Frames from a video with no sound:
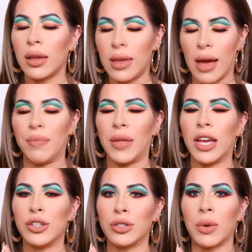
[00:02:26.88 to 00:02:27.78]
yeah,
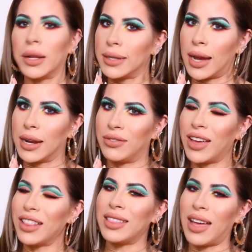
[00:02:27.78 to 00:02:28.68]
I just wanted to kind of
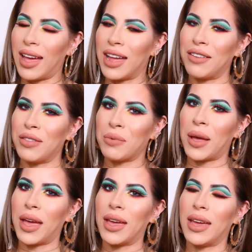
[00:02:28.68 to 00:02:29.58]
get that out of the
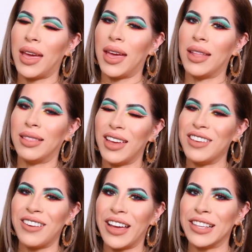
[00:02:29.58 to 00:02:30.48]
way and let
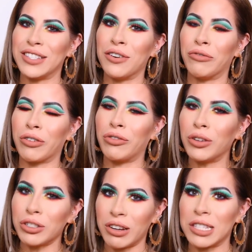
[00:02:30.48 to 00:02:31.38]
you guys know for
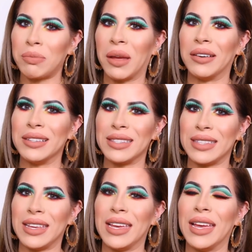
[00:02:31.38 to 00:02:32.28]
full
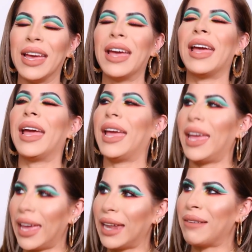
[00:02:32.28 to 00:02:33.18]
transparency.
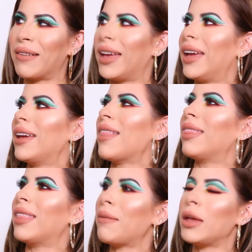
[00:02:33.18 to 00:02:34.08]
Anyway,
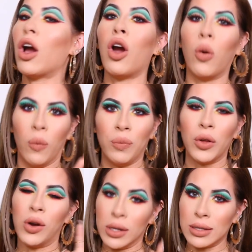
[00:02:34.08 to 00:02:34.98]
let me, oh,
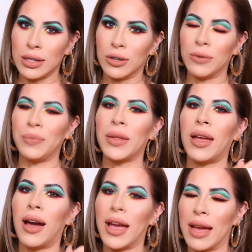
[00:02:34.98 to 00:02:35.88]
also,
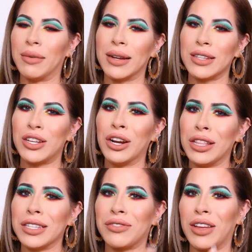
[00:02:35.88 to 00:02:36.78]
I am going to start
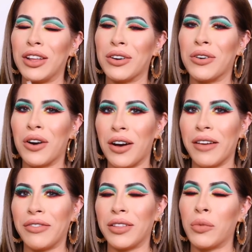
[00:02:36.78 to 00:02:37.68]
this video
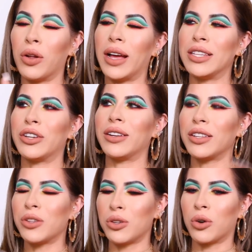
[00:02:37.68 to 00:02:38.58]
off, well, I started
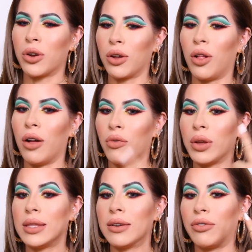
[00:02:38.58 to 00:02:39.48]
the tutorial off
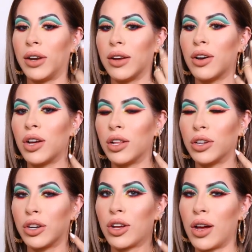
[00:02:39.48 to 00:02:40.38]
with different
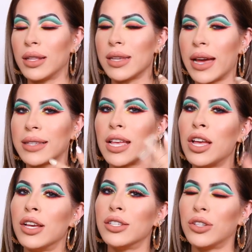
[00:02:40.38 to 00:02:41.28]
colored contacts,
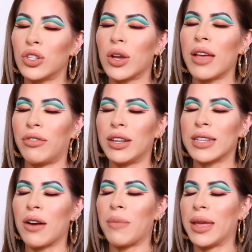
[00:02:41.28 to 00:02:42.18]
so don't get freaked
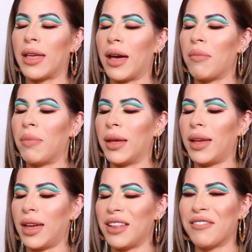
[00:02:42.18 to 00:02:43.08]
out by that. But
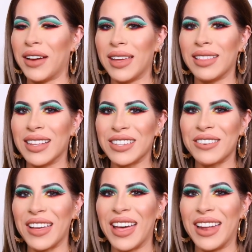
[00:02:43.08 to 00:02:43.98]
anyway, let's go
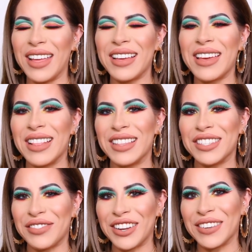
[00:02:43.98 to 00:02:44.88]
ahead and get
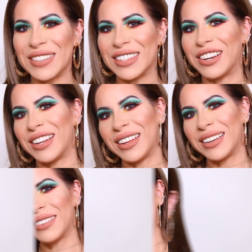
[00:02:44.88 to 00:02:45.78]
this video started.
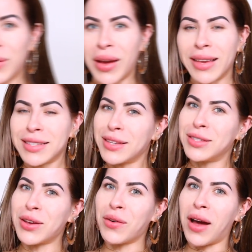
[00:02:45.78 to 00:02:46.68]
All right, you guys,
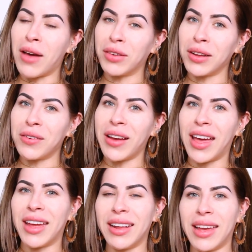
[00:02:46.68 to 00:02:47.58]
so I'm going to go
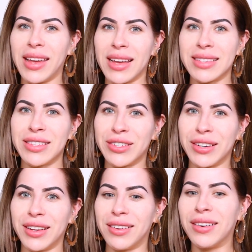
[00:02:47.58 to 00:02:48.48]
ahead and get
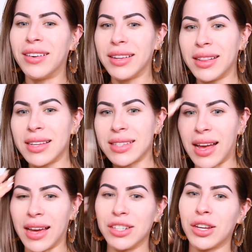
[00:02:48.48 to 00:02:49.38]
started on this
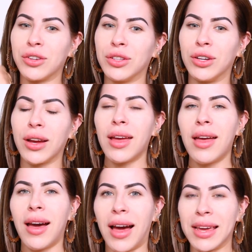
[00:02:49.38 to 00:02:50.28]
eyeshadow look.
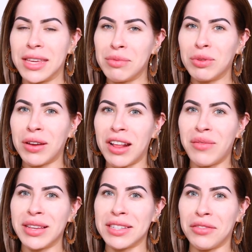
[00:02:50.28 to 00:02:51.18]
I keep looking at
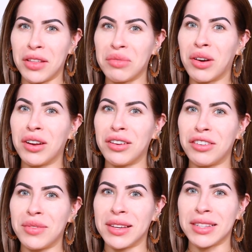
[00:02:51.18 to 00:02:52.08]
myself in the
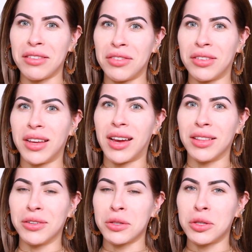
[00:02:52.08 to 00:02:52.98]
monitor because I feel like I
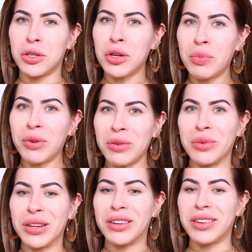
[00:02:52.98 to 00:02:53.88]
look super
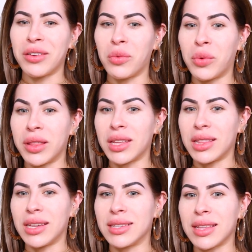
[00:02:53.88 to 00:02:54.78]
weird with
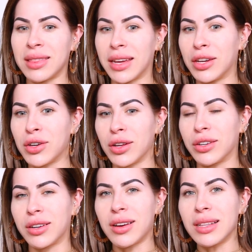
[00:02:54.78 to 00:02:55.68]
these light
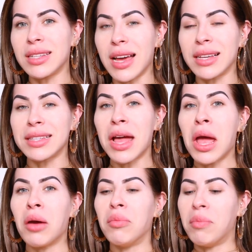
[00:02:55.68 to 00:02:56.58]
colored contacts,
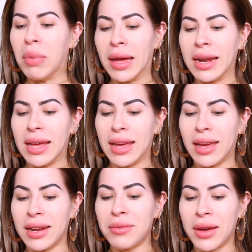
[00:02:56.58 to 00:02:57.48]
but
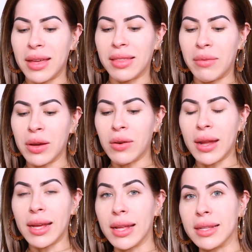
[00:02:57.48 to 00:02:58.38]
anyway, let me go ahead
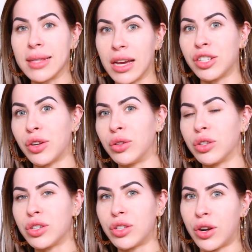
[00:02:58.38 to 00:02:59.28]
and get this eyeshadow
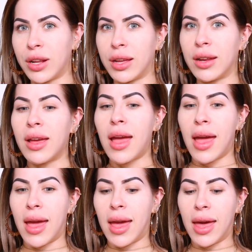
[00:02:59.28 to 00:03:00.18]
look started,
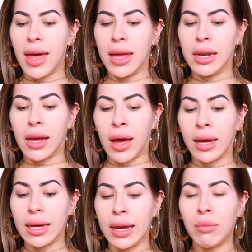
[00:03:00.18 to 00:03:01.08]
and I
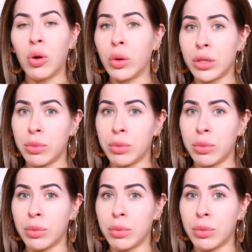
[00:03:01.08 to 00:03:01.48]
am going